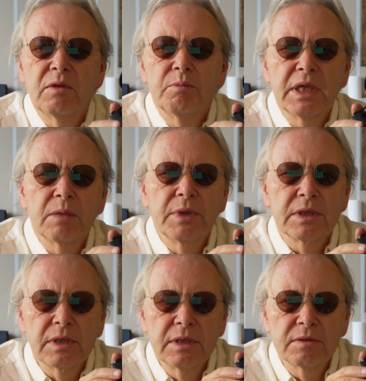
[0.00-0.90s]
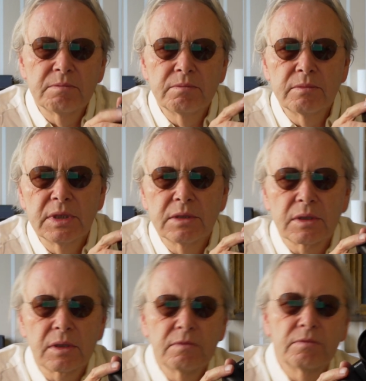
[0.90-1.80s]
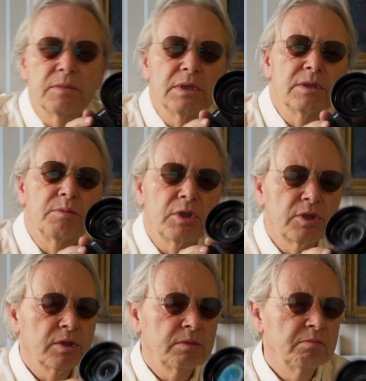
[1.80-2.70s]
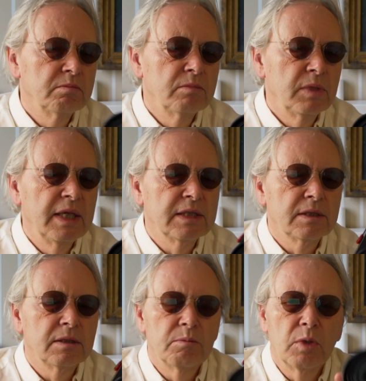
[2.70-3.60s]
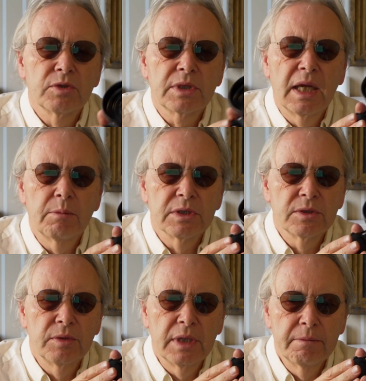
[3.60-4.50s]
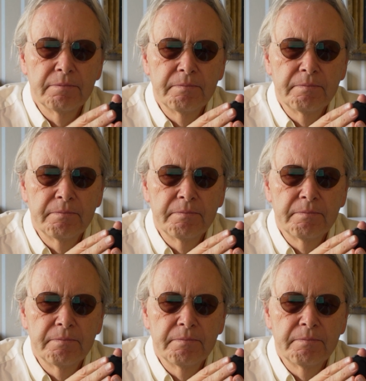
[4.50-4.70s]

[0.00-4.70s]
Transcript: megapixel is much less than most cameras today.